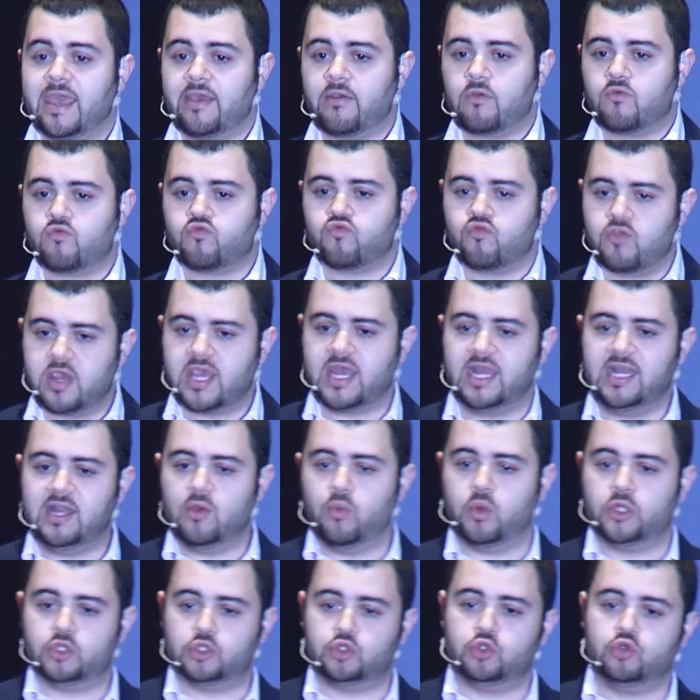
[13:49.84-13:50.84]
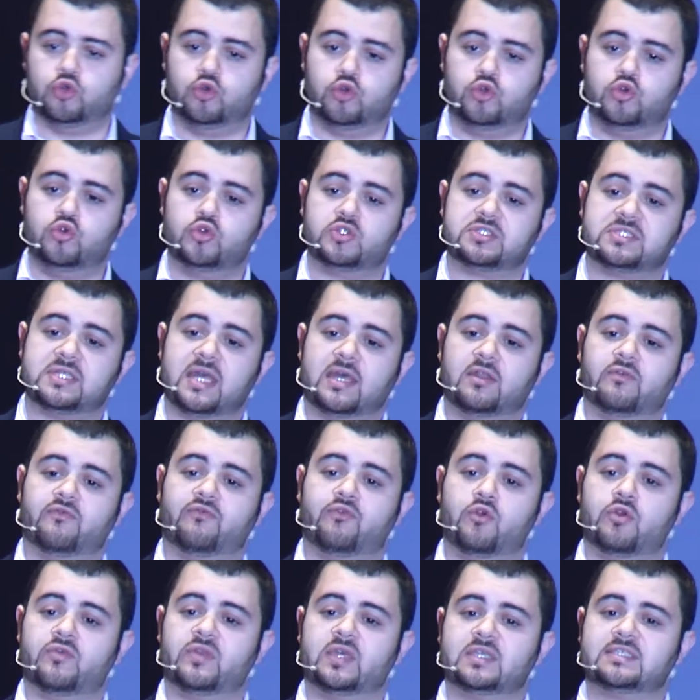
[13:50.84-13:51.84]
really, what do you stand
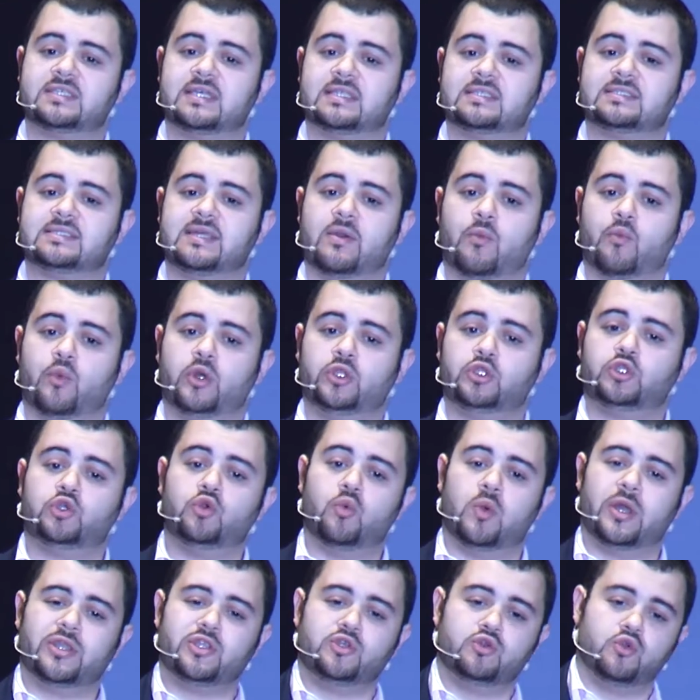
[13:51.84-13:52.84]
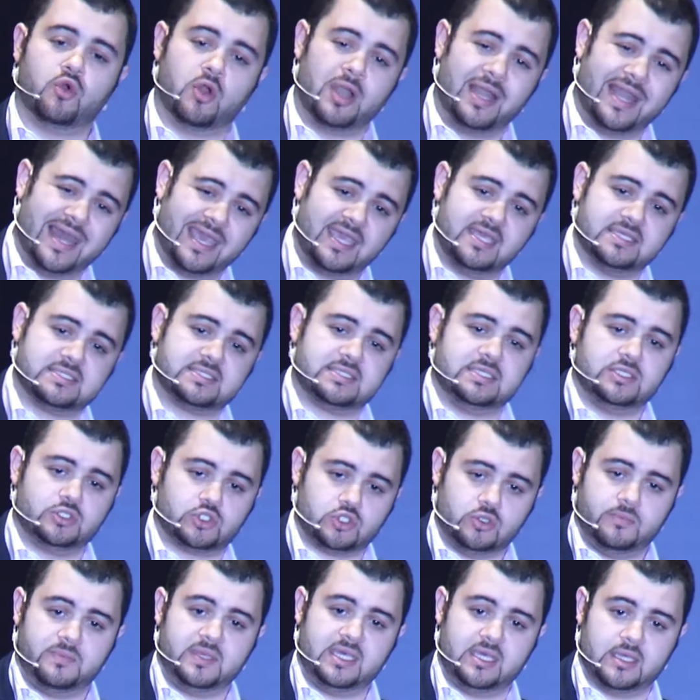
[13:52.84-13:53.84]
for in the sense that what do you want your legacy
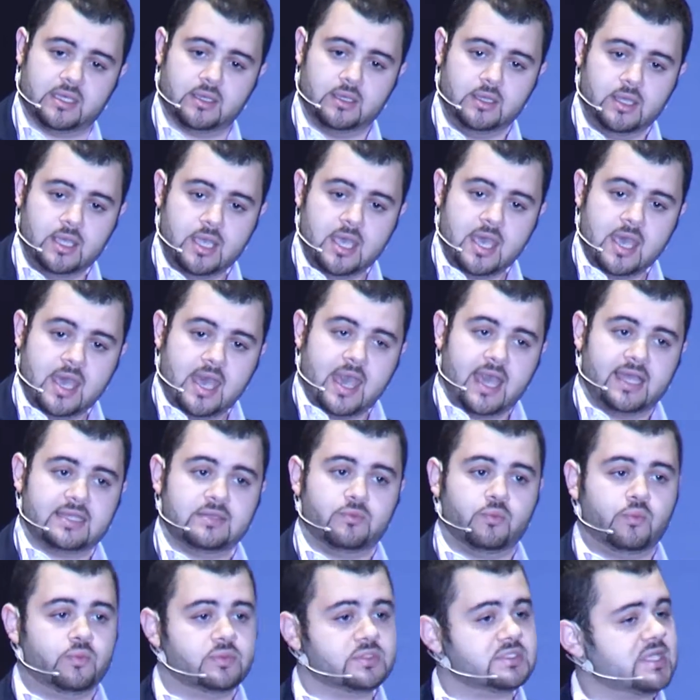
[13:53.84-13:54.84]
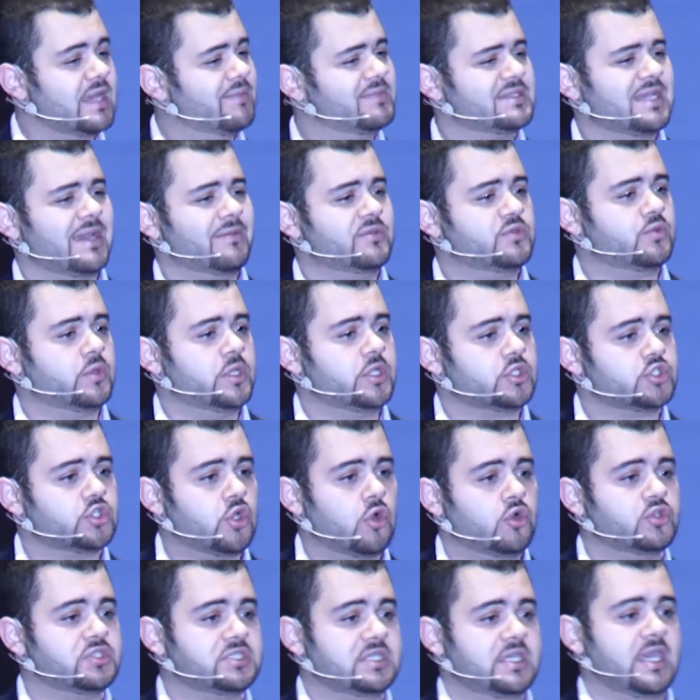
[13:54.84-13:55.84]
to be? And sometimes we
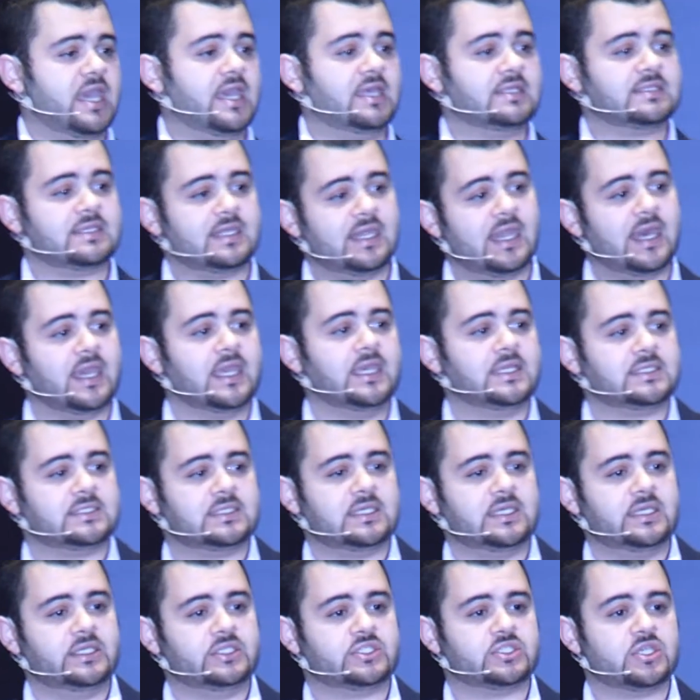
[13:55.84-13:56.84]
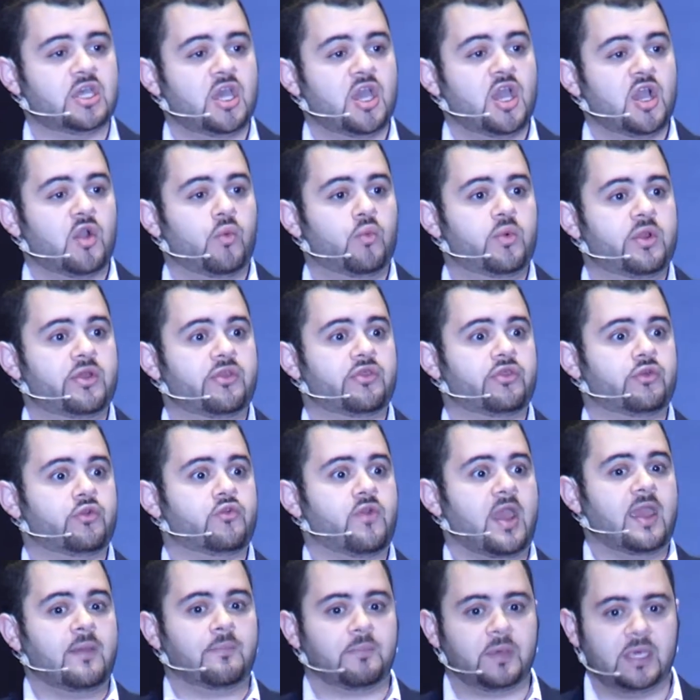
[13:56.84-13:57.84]
associate legacies with
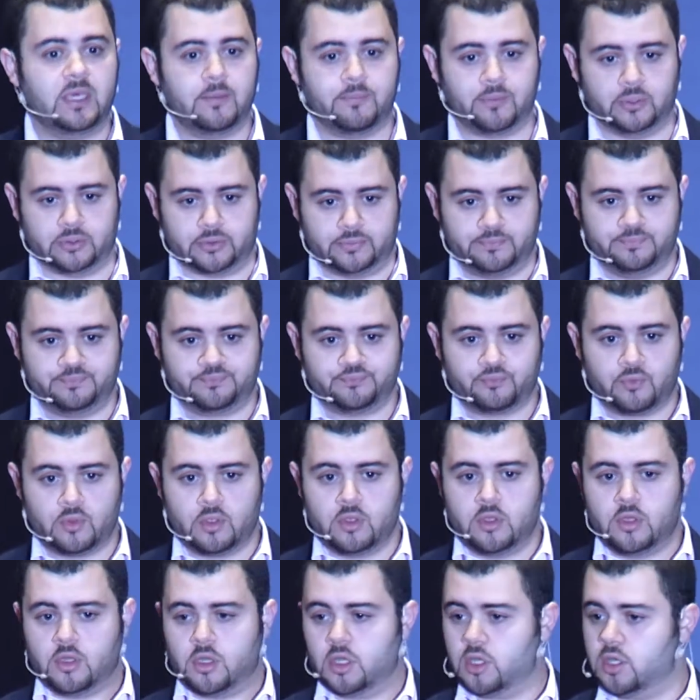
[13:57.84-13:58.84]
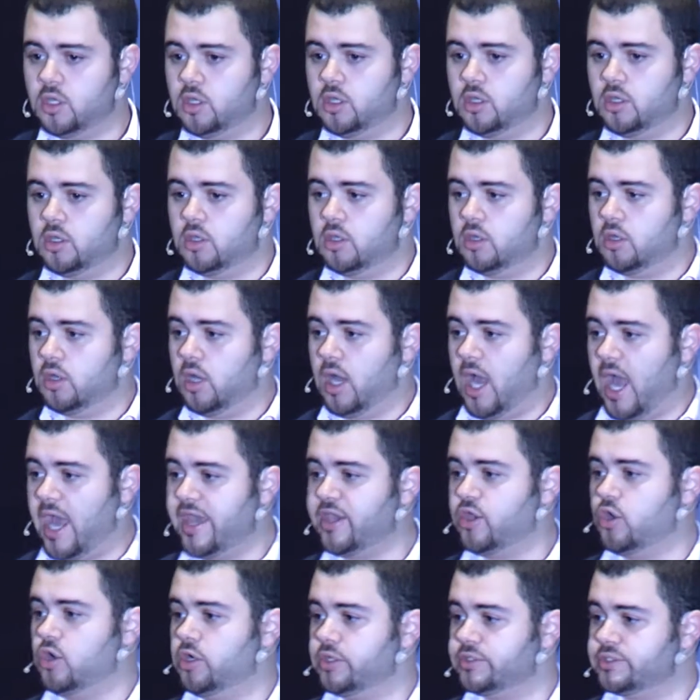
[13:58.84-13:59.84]
great people uh,
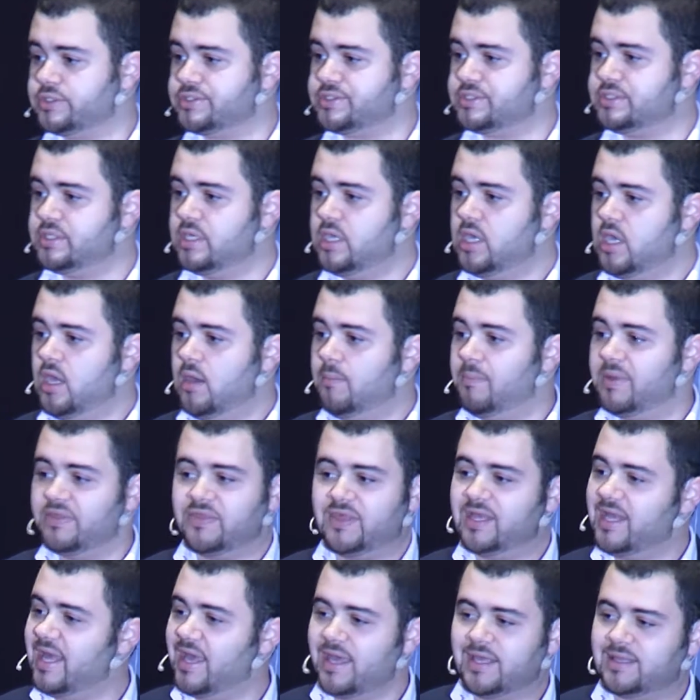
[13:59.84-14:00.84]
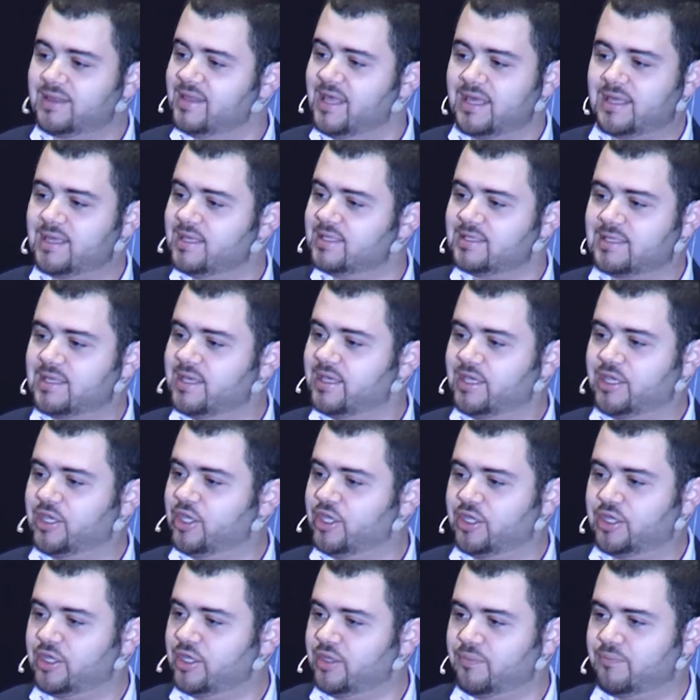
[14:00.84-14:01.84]
icons. But the, that,
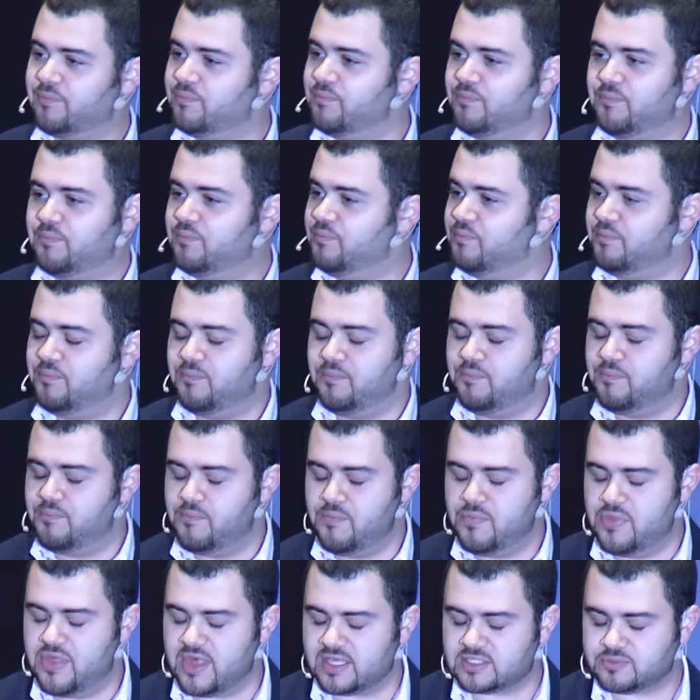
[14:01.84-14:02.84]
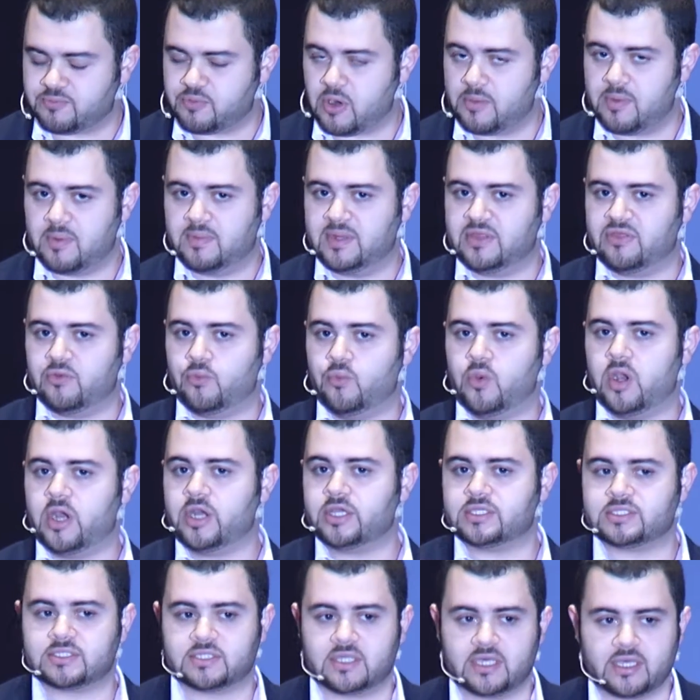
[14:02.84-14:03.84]
that's probably the
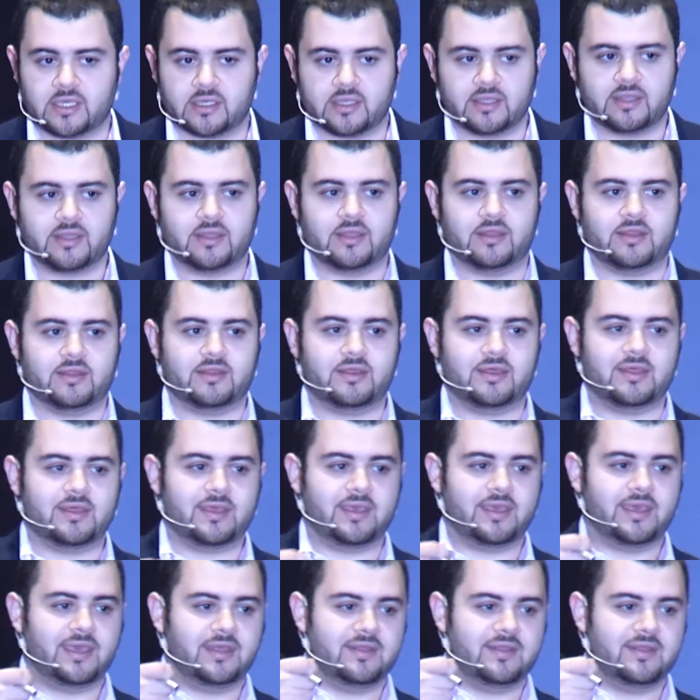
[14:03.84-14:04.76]
worst thing. Uh, in